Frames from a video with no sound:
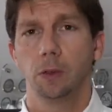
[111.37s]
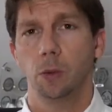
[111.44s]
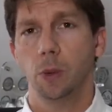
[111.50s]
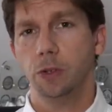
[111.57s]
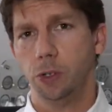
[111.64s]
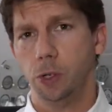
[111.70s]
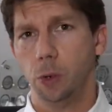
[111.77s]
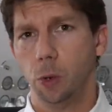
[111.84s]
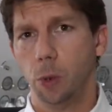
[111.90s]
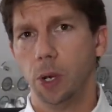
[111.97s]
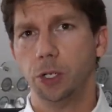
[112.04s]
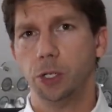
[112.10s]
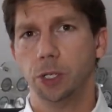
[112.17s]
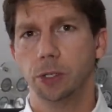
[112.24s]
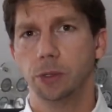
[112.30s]
To answer your
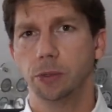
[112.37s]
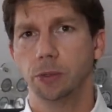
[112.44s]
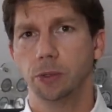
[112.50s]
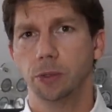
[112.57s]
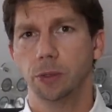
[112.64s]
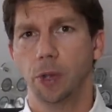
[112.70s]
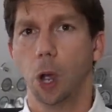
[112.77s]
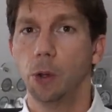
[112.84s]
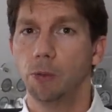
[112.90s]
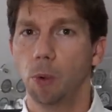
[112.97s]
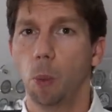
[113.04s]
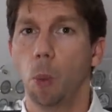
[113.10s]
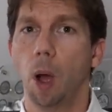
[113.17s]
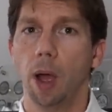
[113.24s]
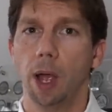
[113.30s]
questions over
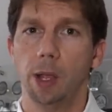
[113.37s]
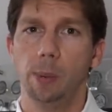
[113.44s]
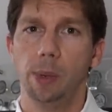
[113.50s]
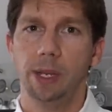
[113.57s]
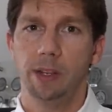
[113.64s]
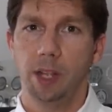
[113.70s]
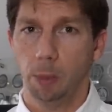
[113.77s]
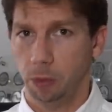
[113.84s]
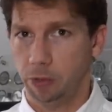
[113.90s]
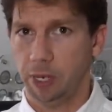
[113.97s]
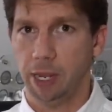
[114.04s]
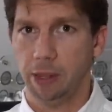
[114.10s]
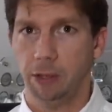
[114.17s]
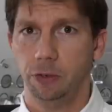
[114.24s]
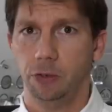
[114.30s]
why we double
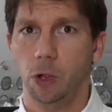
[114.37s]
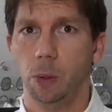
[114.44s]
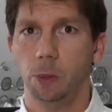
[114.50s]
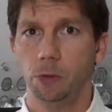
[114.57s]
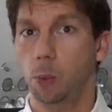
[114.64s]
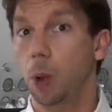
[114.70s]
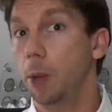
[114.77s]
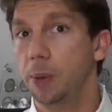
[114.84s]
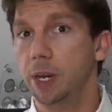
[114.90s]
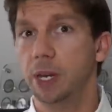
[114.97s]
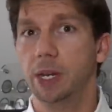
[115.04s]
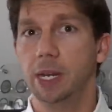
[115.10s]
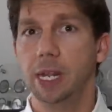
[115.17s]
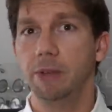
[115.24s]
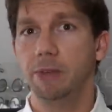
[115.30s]
stacked the stops, why we
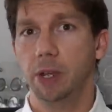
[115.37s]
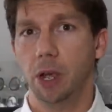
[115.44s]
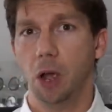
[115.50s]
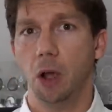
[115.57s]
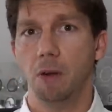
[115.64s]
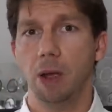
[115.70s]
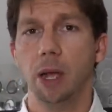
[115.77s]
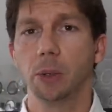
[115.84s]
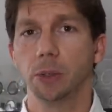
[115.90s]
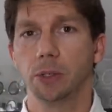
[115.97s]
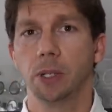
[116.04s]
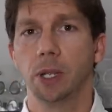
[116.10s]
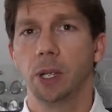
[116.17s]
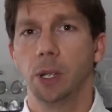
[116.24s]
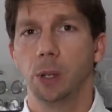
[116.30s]
didn't leave a car
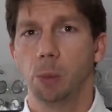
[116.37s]
out,